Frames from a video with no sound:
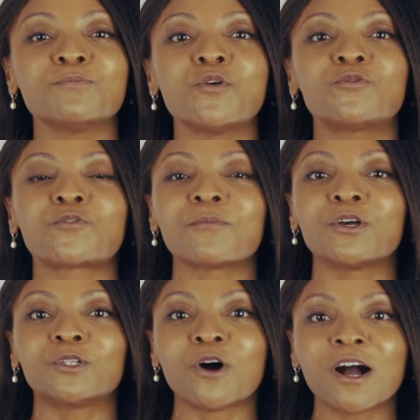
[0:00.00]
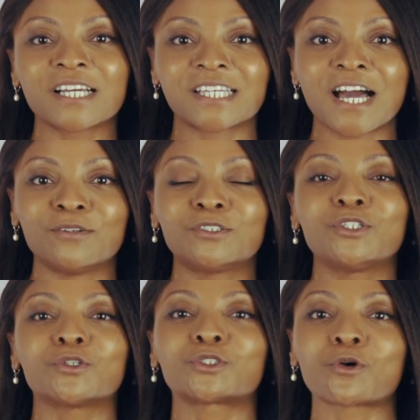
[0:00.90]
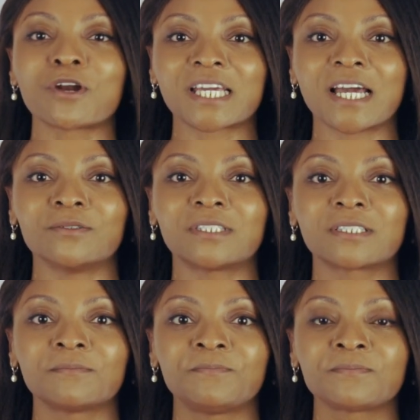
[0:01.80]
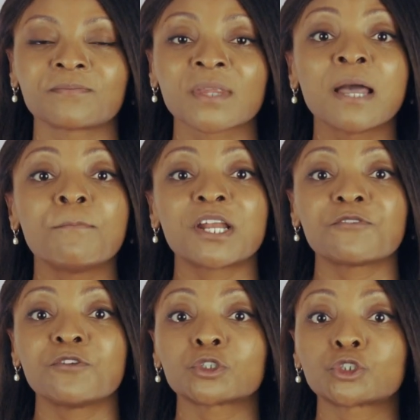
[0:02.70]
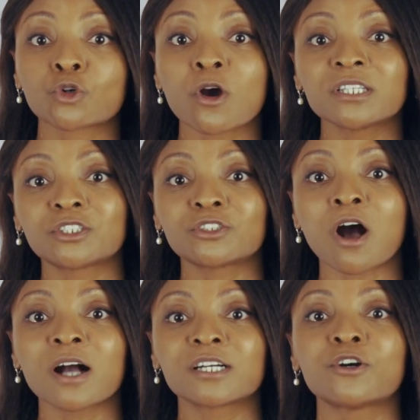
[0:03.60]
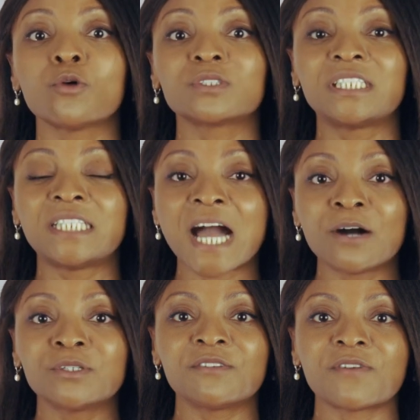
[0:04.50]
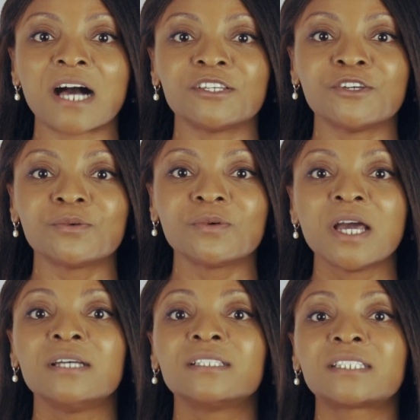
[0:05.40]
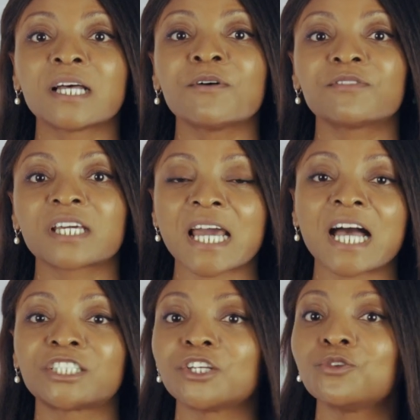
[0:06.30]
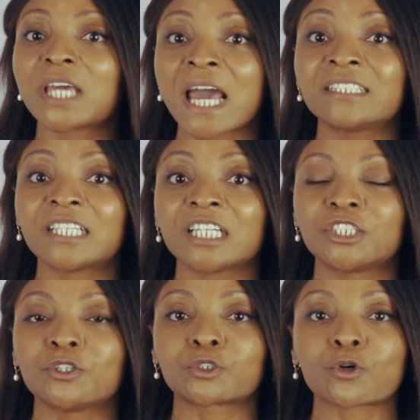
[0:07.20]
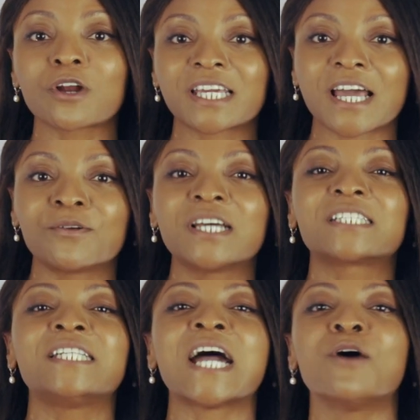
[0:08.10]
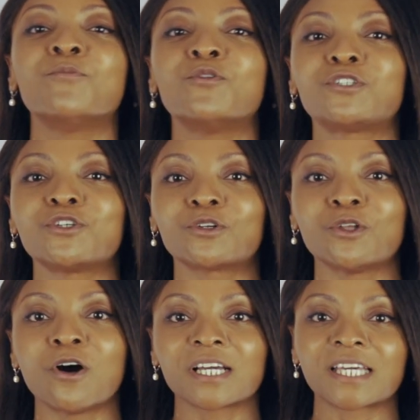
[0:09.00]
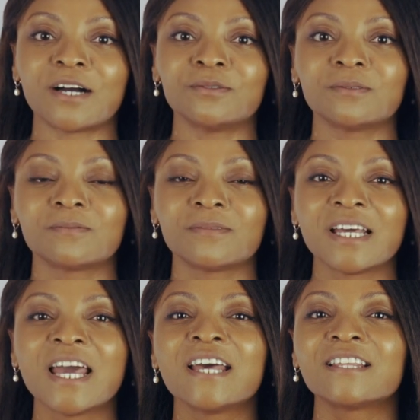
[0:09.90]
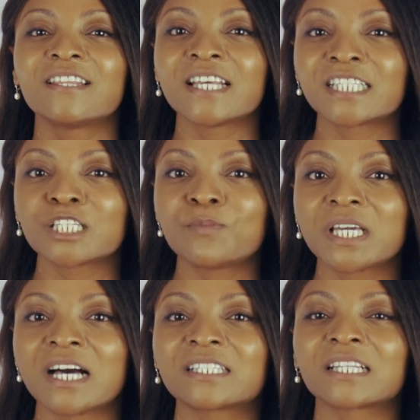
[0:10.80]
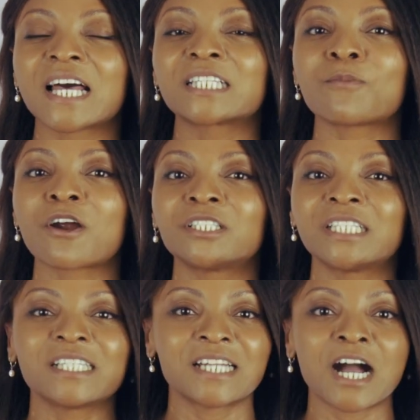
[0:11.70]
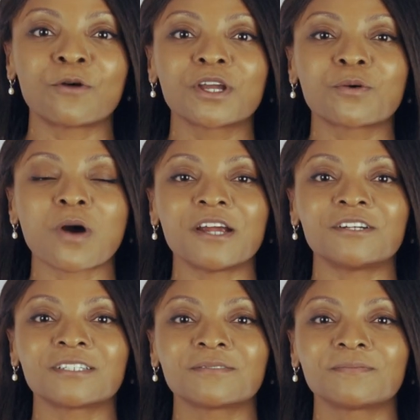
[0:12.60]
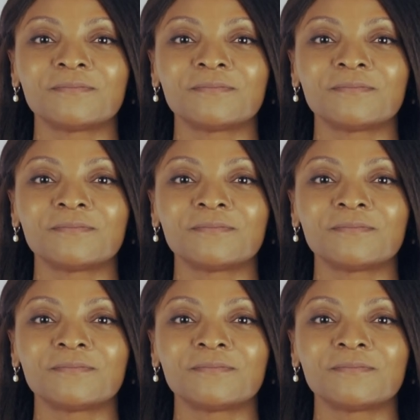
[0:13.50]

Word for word: moved from your long account to your short account. But if your short stock goes down in value, some of the cash that you can't touch in your short account is now moved to your long account. This is because less margin is now required.